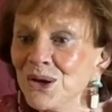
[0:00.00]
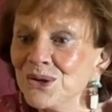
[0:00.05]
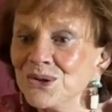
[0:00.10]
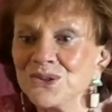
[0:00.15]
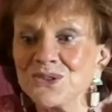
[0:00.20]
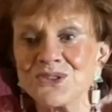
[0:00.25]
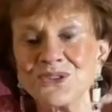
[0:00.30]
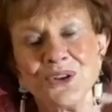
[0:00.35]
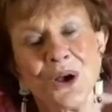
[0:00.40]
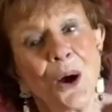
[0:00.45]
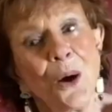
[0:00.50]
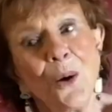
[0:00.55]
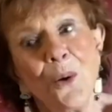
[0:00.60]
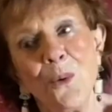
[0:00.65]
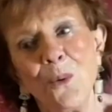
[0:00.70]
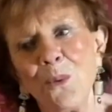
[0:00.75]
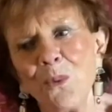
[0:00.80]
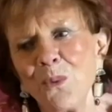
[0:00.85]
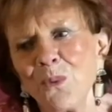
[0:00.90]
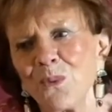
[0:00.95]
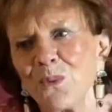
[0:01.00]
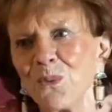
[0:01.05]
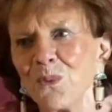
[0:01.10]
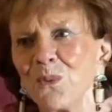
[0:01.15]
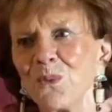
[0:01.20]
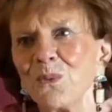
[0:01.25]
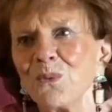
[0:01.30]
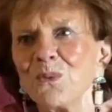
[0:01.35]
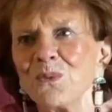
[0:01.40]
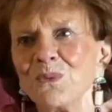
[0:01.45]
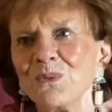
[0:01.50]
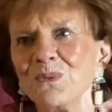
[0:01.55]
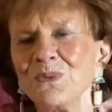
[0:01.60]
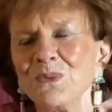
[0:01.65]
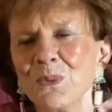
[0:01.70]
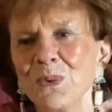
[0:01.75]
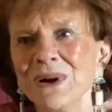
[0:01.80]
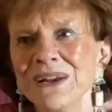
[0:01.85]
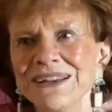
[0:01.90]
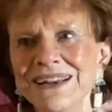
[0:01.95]
so,
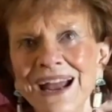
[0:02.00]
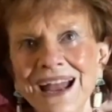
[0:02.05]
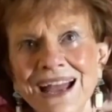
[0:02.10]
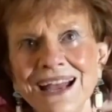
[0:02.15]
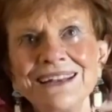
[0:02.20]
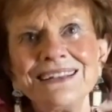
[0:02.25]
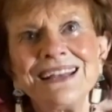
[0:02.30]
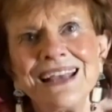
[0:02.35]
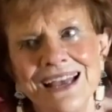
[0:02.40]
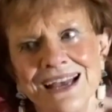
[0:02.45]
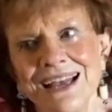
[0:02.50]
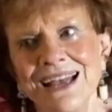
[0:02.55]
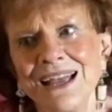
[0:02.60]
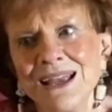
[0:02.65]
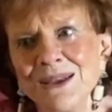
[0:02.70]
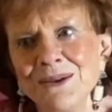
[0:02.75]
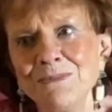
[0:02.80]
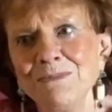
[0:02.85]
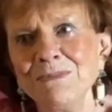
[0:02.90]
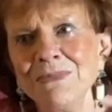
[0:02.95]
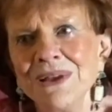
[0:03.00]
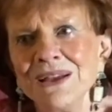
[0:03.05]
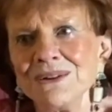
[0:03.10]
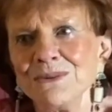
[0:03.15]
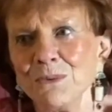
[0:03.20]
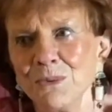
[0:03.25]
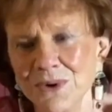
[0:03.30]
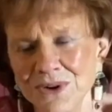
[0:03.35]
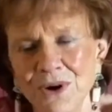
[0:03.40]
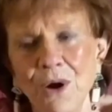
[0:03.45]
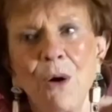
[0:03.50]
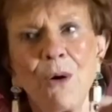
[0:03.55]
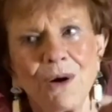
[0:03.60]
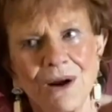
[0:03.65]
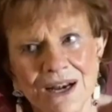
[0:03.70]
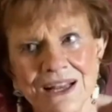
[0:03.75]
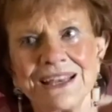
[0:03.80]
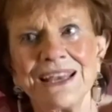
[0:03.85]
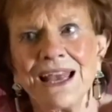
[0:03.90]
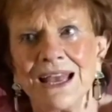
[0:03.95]
when Dad came, when
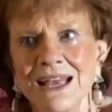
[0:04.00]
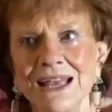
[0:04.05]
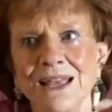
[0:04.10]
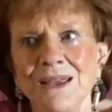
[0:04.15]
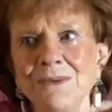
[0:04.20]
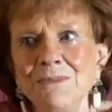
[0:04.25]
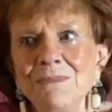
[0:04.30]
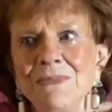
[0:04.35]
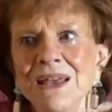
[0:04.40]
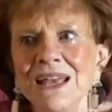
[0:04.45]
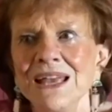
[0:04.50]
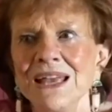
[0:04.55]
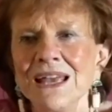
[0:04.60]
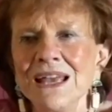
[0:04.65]
Hartley came,